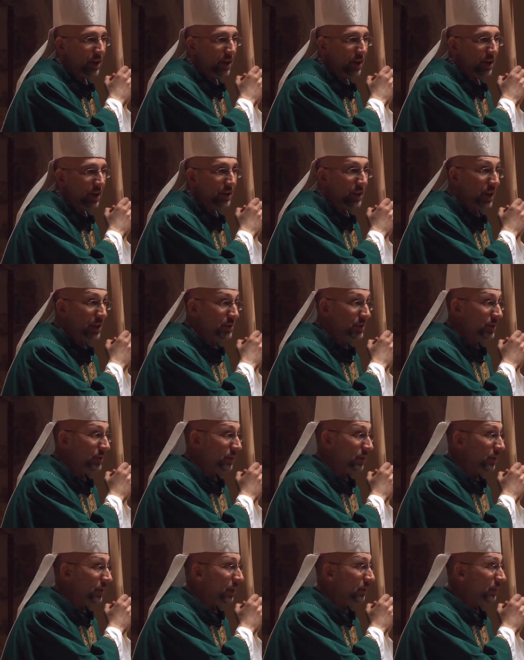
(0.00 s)
And that's
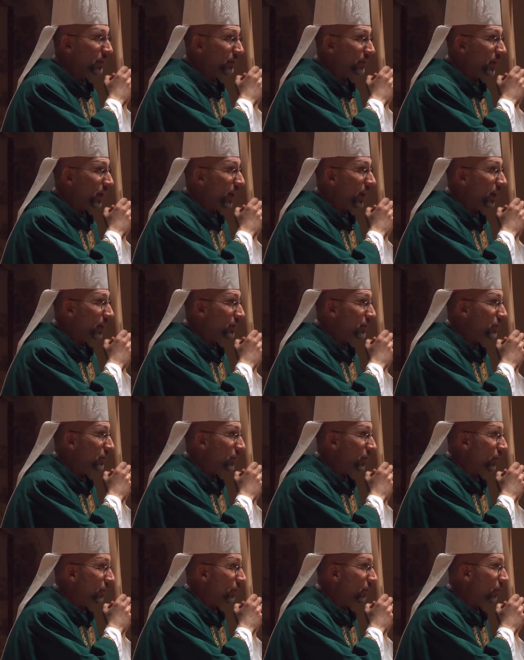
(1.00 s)
the love of God
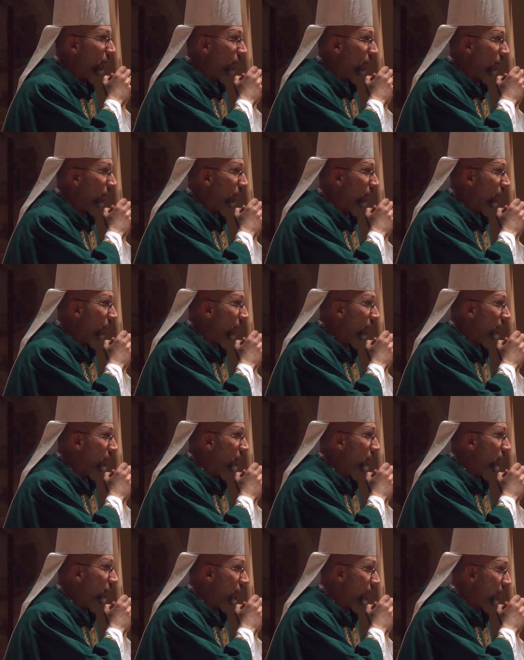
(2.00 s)
shown forth for
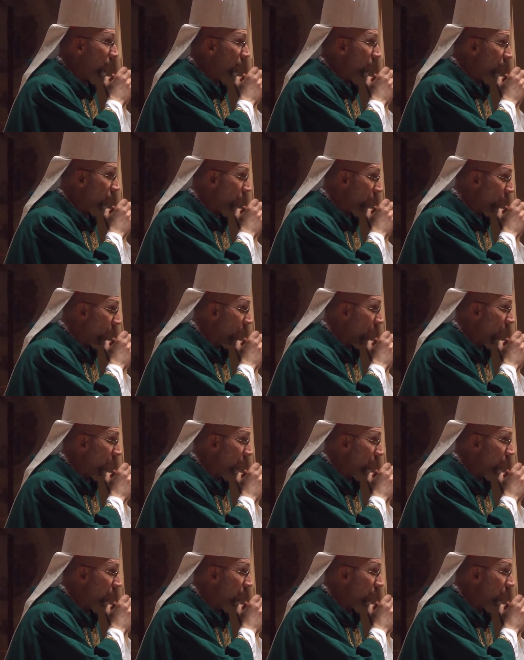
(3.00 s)
us in Jesus
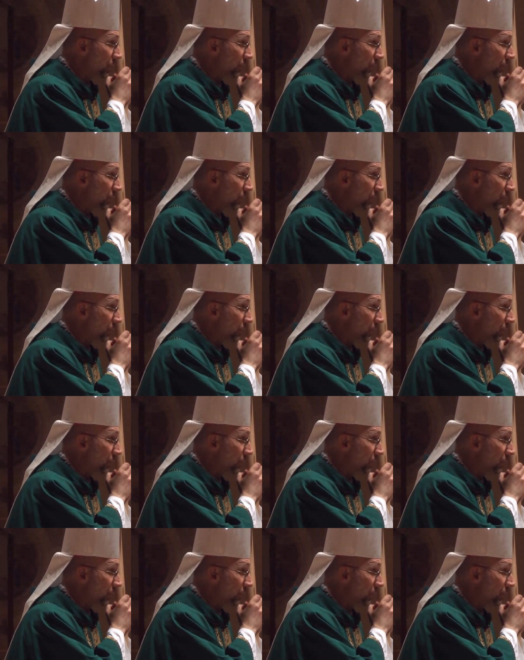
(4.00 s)
Christ.